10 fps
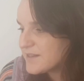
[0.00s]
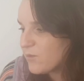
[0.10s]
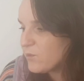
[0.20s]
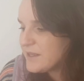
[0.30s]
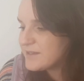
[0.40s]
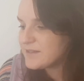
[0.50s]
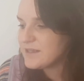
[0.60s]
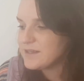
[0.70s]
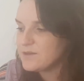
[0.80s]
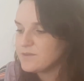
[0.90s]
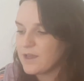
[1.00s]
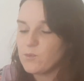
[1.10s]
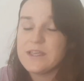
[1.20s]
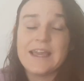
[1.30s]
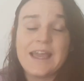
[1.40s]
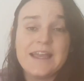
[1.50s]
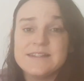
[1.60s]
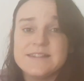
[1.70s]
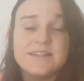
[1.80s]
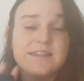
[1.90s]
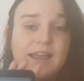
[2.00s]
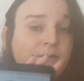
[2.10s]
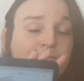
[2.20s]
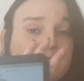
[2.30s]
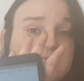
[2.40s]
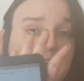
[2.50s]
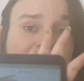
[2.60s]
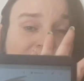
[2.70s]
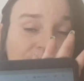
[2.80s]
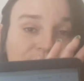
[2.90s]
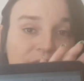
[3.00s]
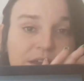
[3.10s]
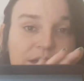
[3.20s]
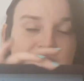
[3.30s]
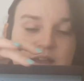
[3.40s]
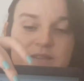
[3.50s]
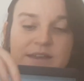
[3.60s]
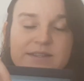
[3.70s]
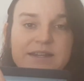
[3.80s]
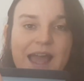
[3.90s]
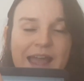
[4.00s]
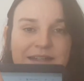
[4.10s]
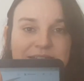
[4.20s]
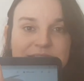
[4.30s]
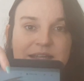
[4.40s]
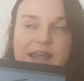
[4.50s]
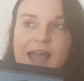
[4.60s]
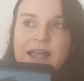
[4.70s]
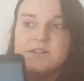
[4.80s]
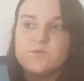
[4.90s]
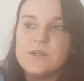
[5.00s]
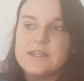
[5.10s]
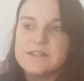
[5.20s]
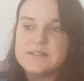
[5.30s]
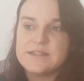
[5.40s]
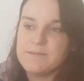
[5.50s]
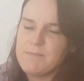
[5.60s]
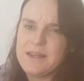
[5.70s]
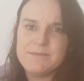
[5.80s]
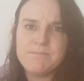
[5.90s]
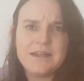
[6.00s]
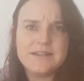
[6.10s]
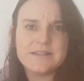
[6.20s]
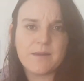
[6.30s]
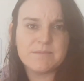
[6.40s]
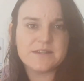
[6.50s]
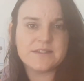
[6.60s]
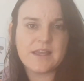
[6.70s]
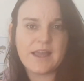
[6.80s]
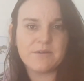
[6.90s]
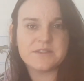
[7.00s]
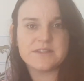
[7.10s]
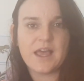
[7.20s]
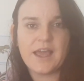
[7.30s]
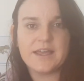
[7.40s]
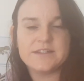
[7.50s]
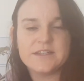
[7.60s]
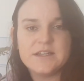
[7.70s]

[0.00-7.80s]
that we see, that we can see every day. There's an ant. An ant we can see many, many times a day outside.